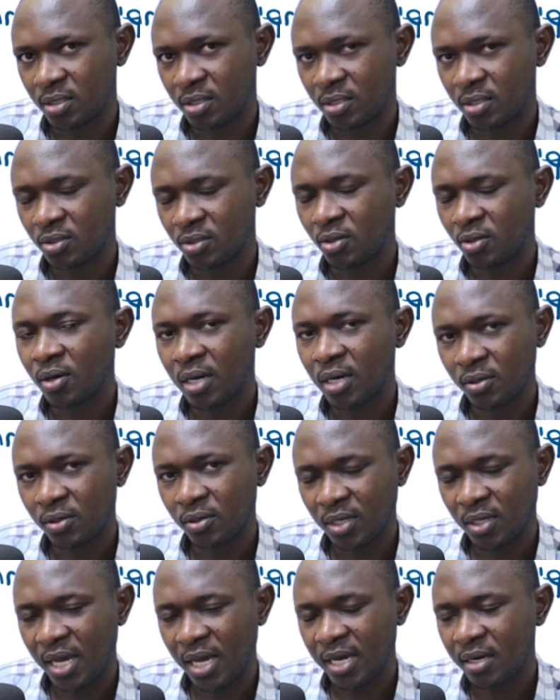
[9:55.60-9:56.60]
good
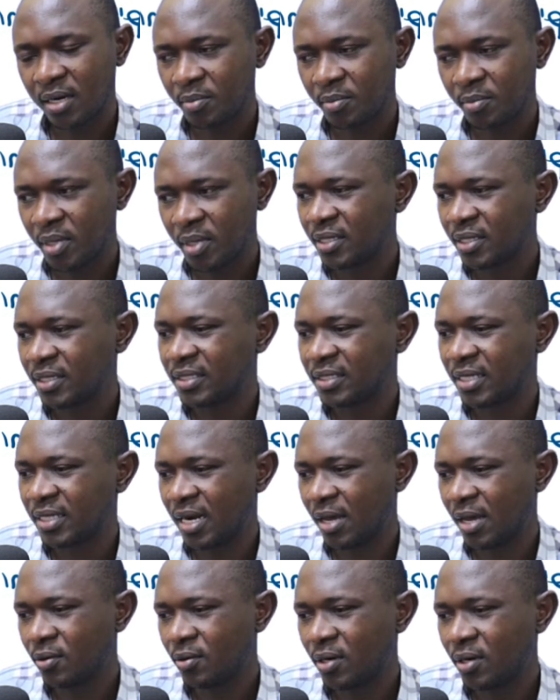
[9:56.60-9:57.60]
price, which is
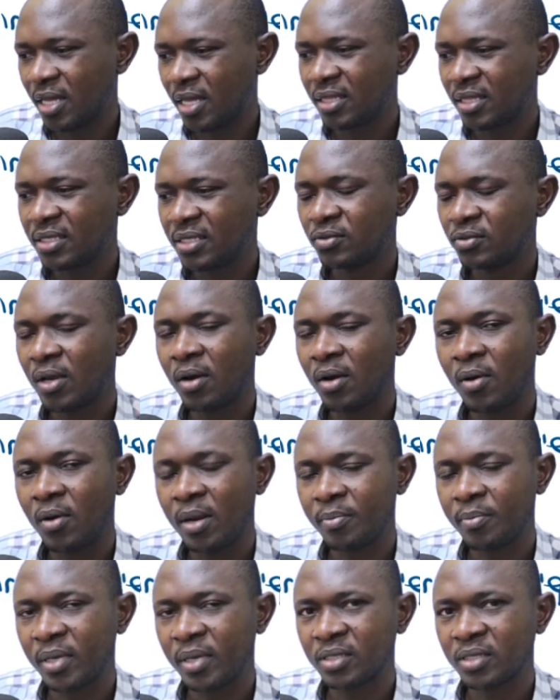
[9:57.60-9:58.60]
within the
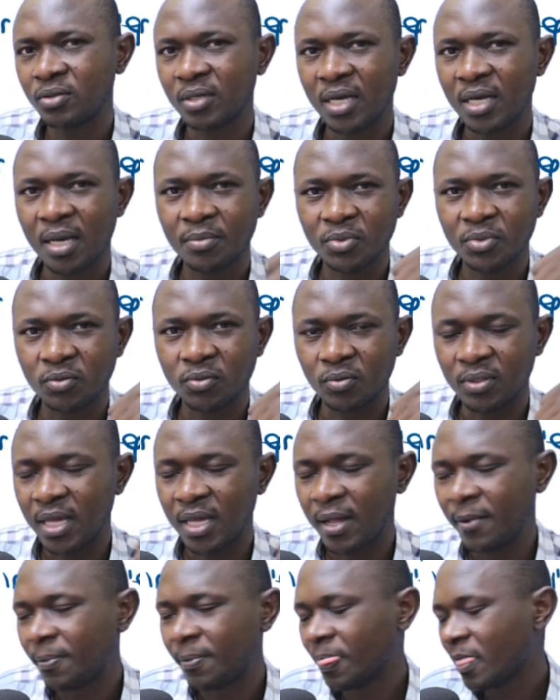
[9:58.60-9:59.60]
expectation of the auctioneer,
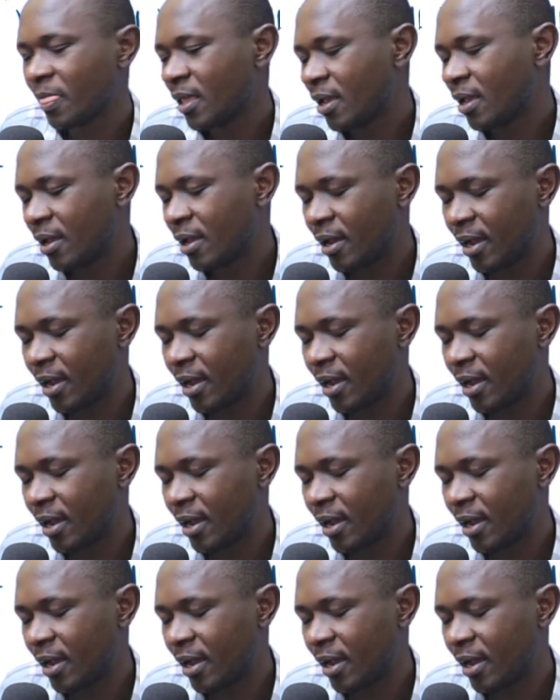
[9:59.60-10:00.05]
and